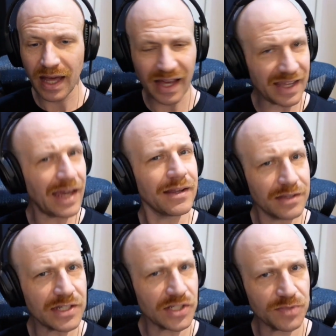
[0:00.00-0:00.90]
Again,
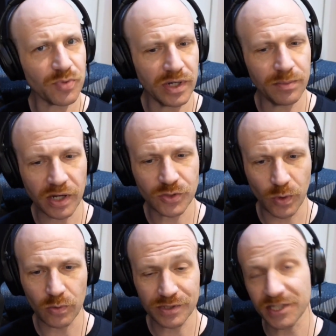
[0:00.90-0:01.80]
this is pretty much
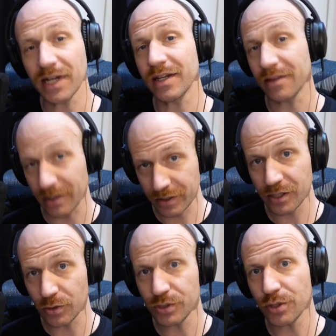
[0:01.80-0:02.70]
what was said in the
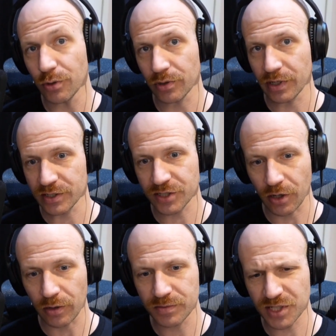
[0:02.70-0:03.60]
Q2 earnings
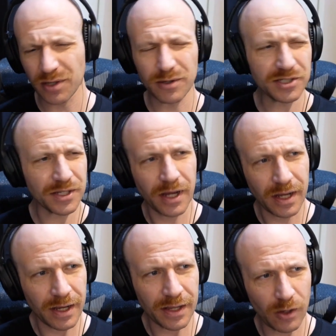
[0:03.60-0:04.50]
call. So
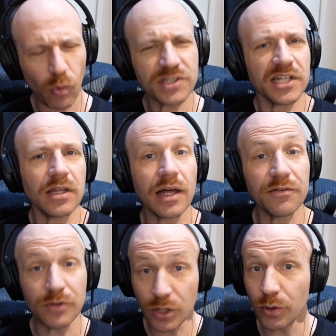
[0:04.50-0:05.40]
there wasn't a lot of
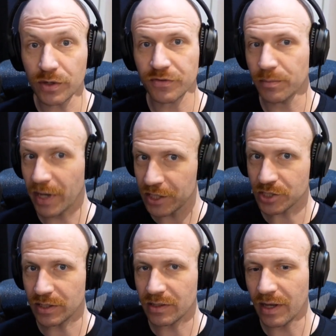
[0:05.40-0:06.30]
new
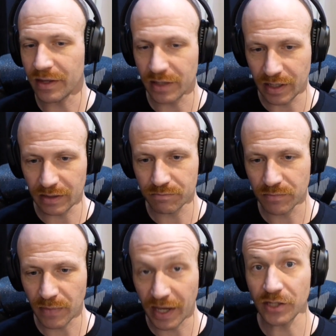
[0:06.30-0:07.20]
information in the
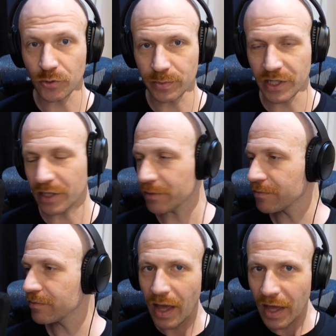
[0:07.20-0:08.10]
annual meeting.
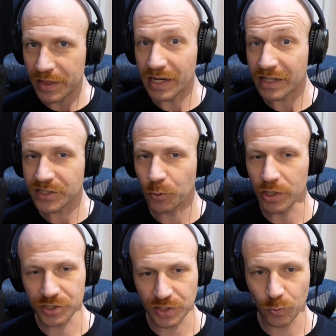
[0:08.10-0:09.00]
The next
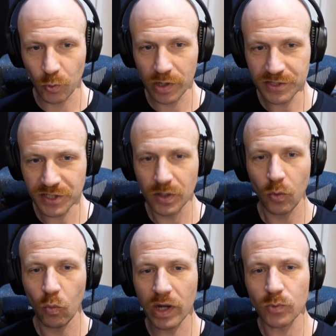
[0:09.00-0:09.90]
question was,
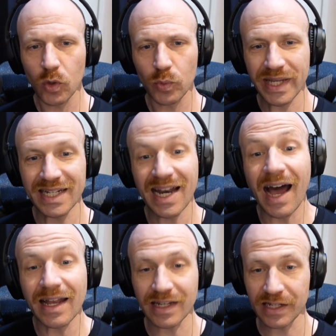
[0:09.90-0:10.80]
when will we
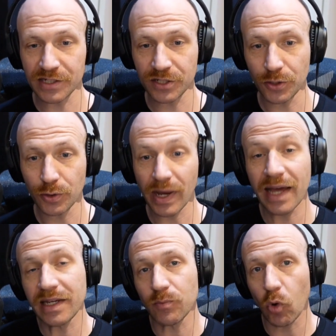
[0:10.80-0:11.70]
not need to do
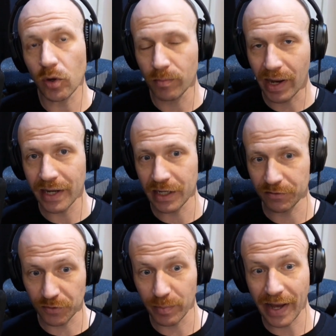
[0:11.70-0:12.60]
any more mining
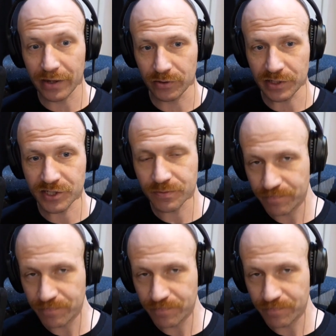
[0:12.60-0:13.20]
for batteries?